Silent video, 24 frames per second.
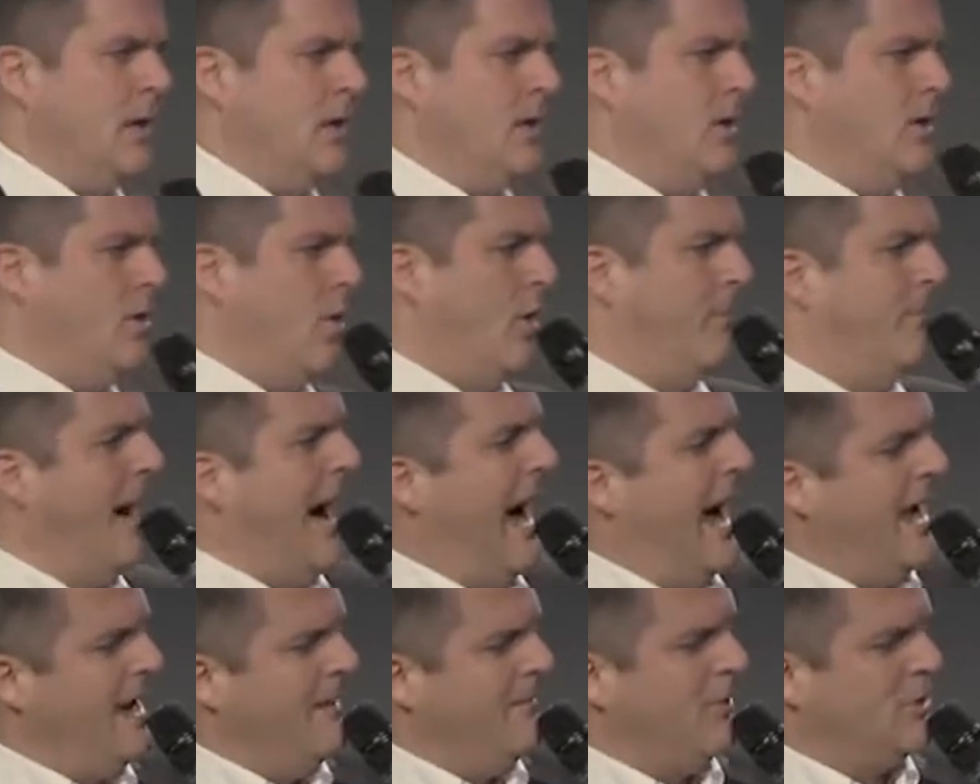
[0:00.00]
Your
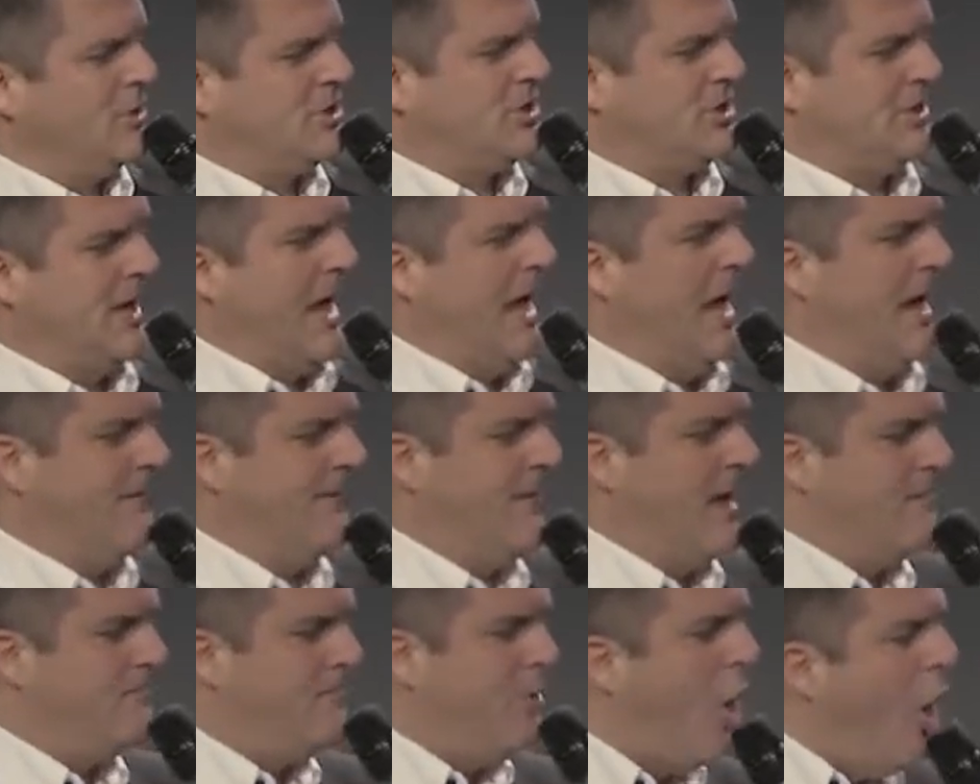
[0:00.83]
Bible said
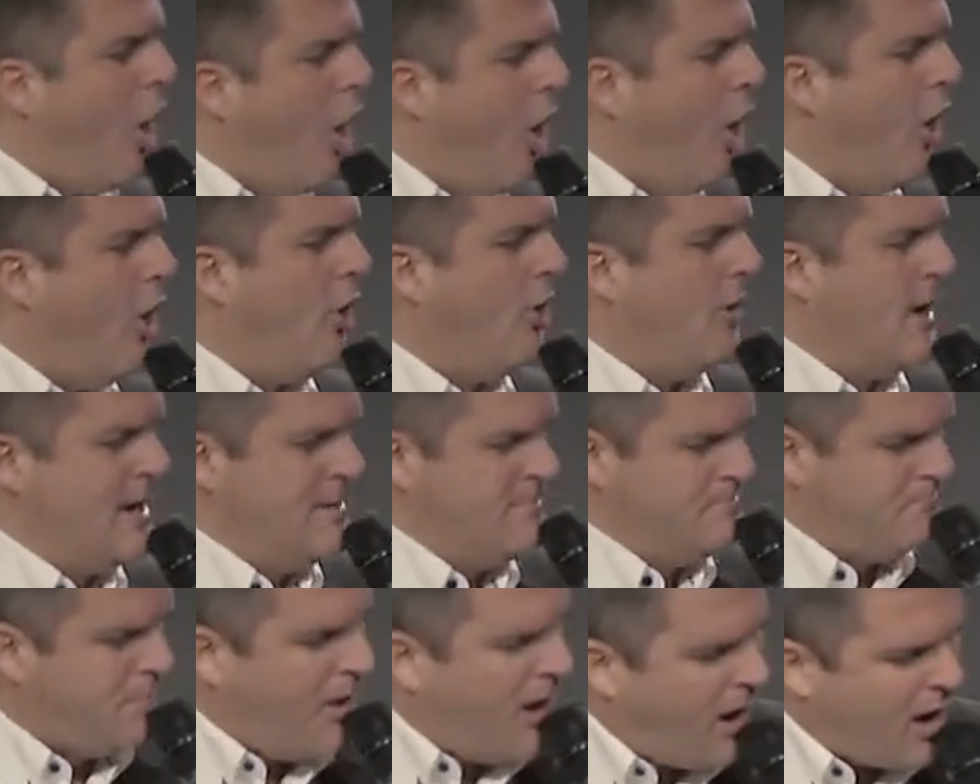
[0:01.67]
that Paul
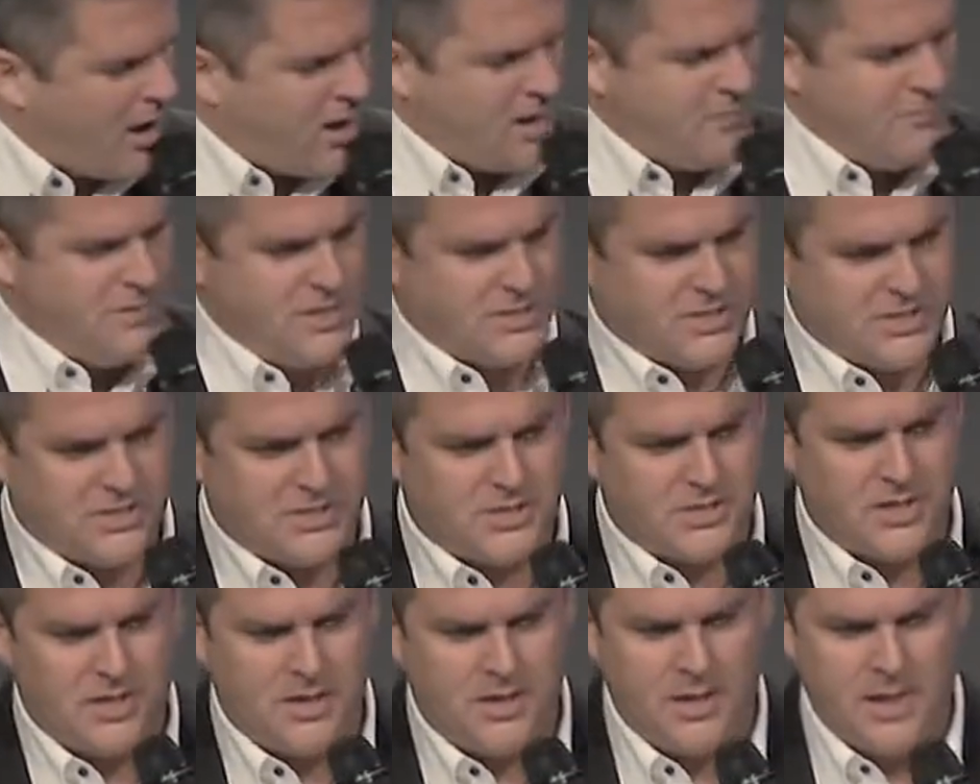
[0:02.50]
and
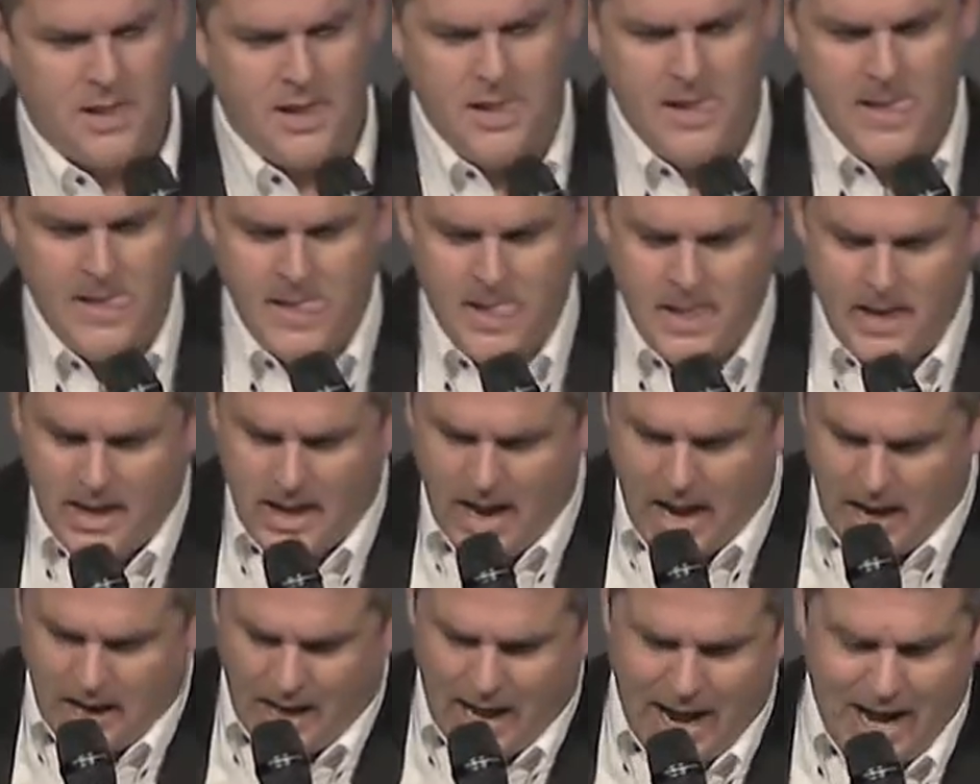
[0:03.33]
Barnabas.
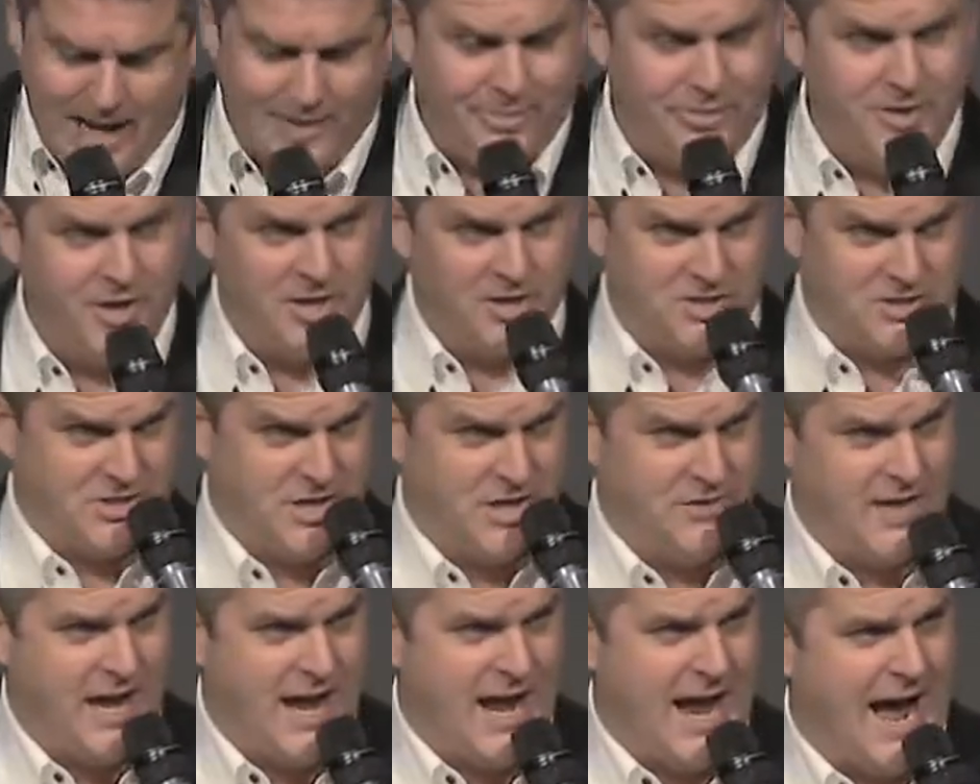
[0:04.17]
I like this
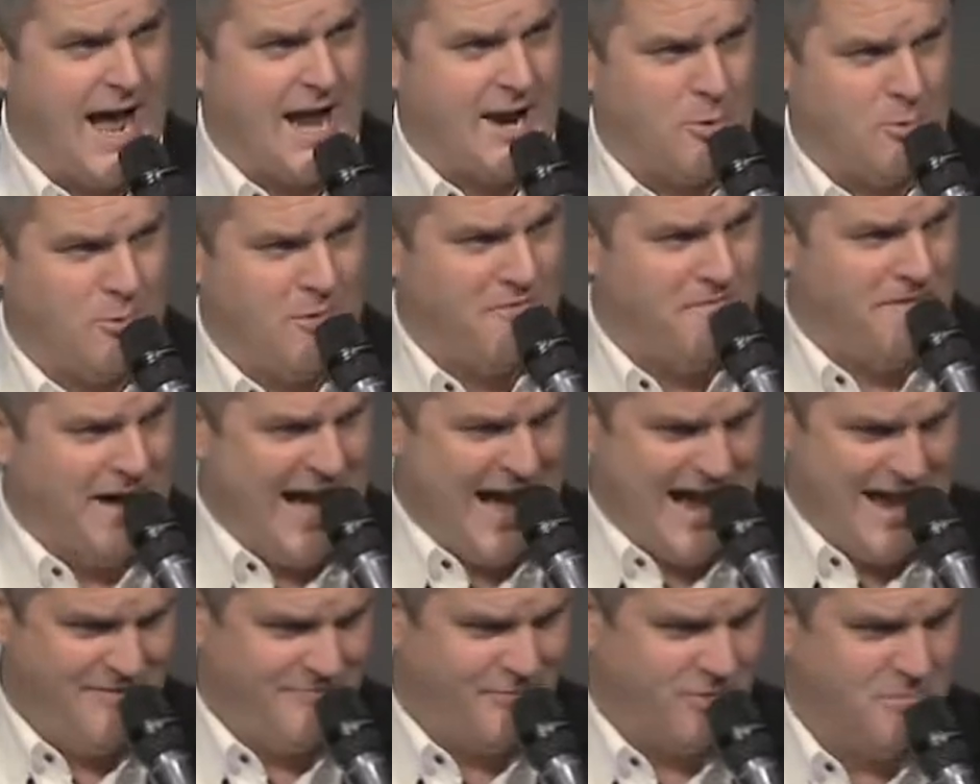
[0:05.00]
that they had a
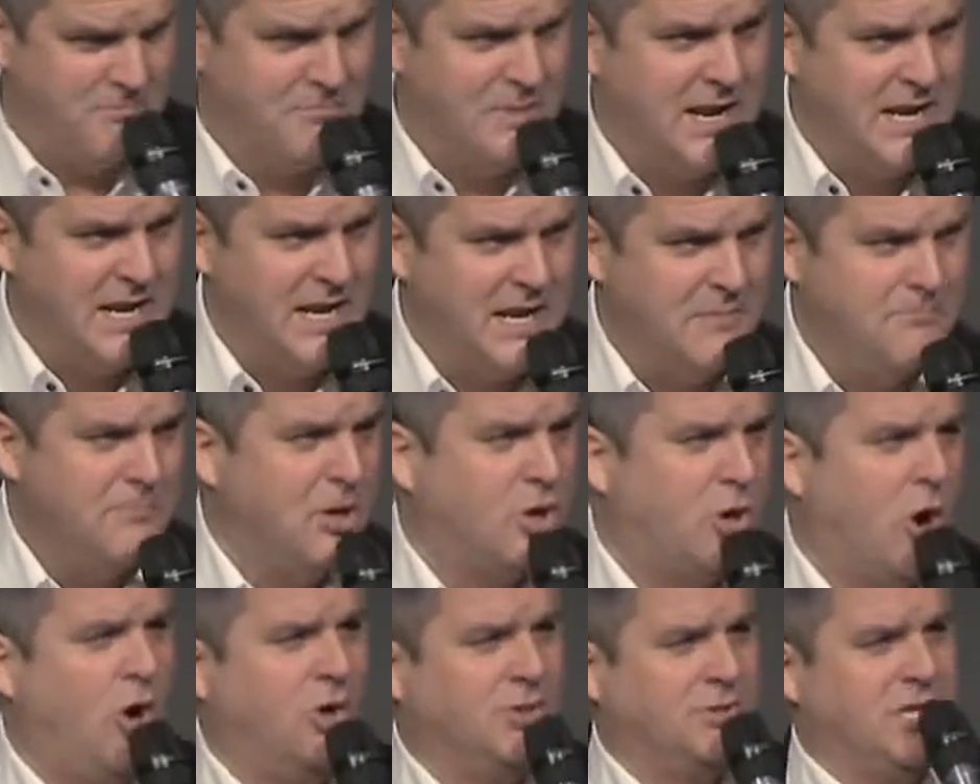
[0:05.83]
revival meeting
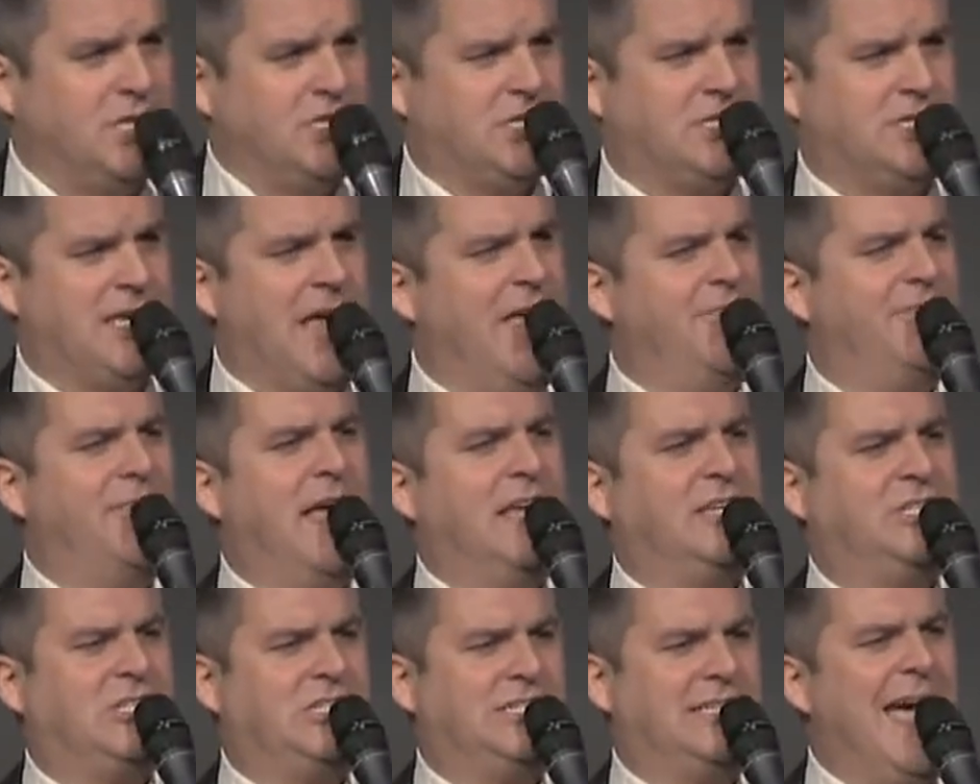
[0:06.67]
because it said they
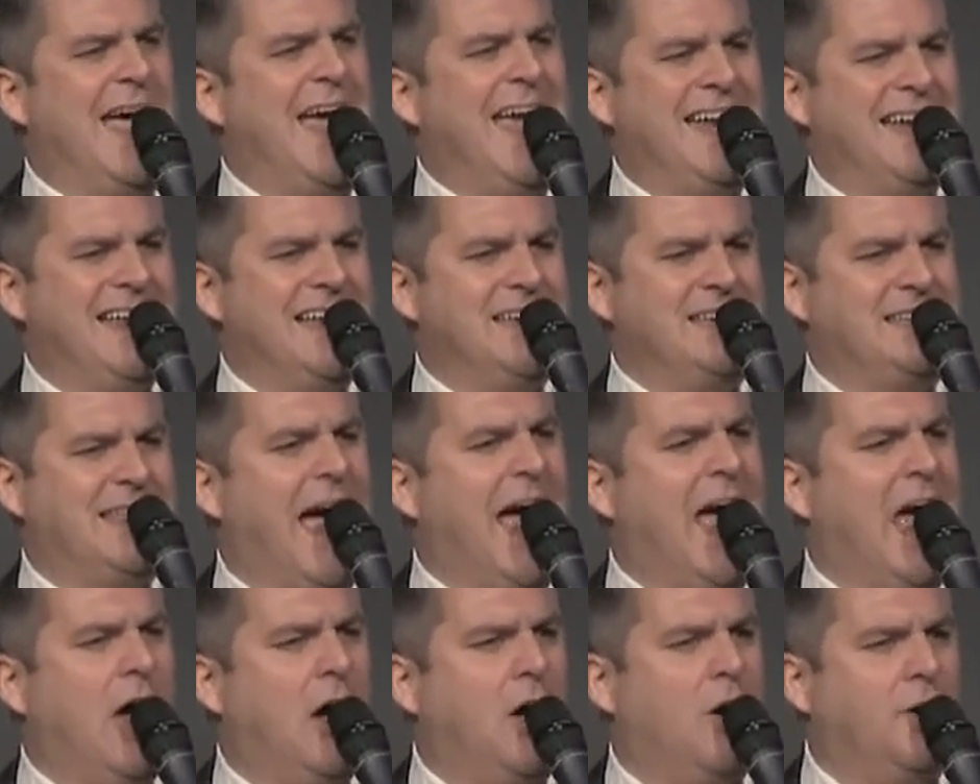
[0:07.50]
stayed in
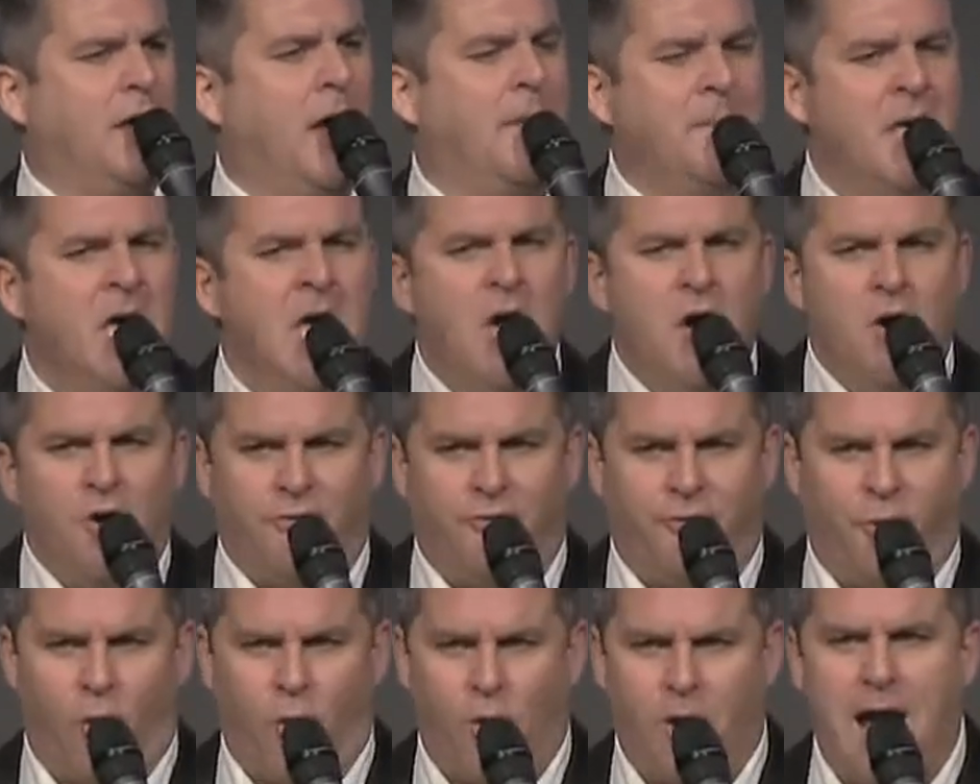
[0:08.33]
town
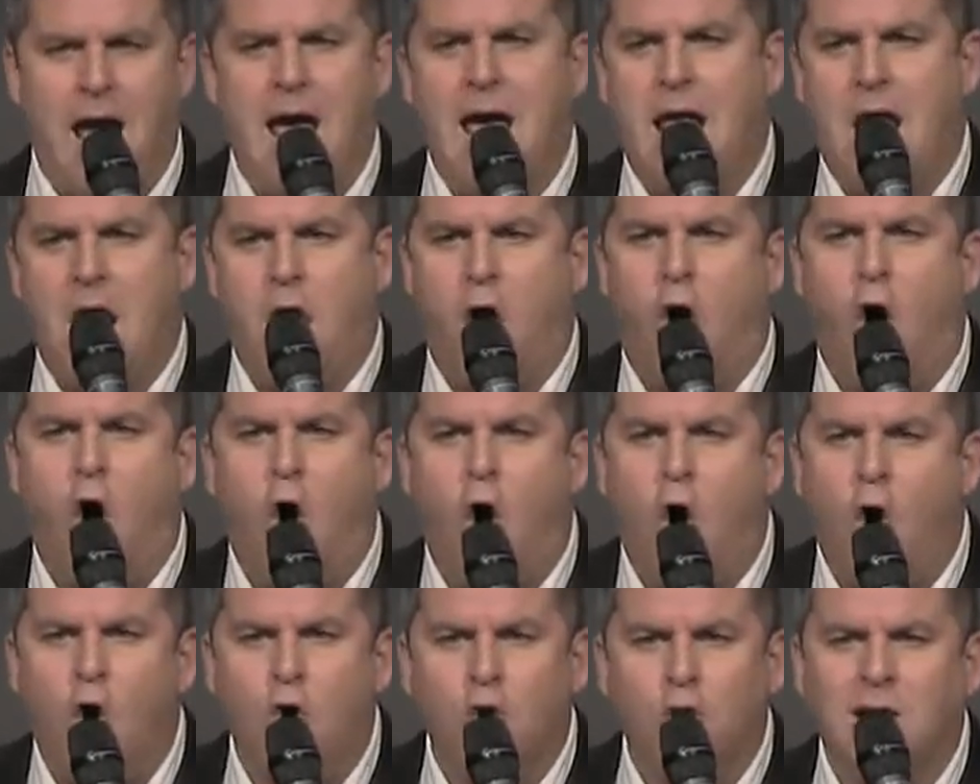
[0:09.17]
for a
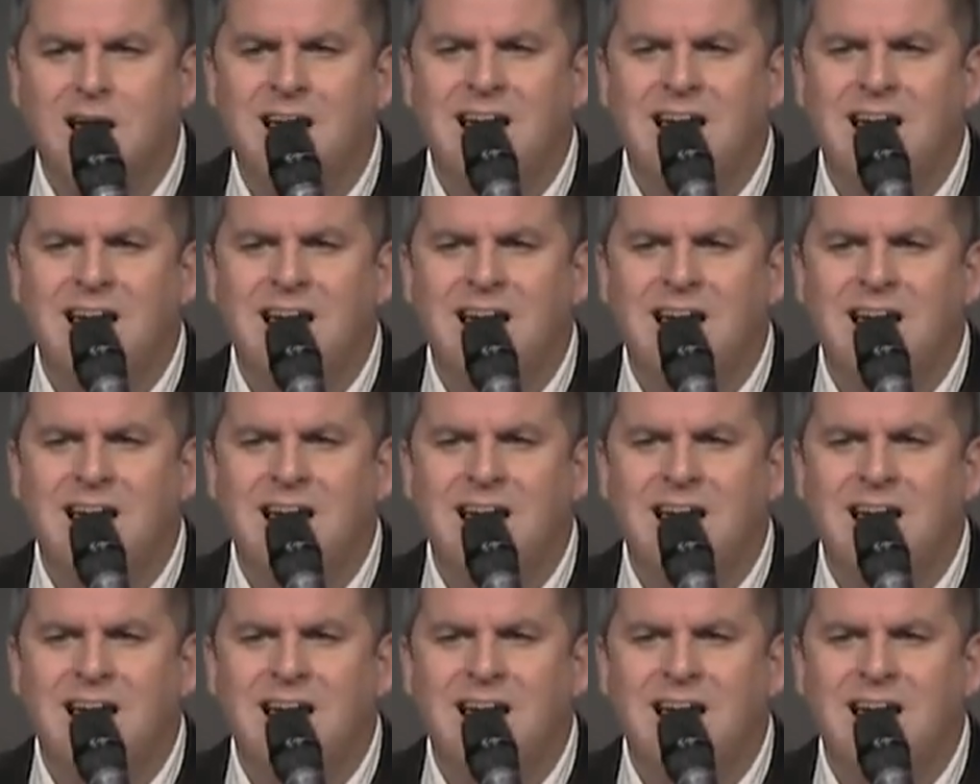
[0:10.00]
long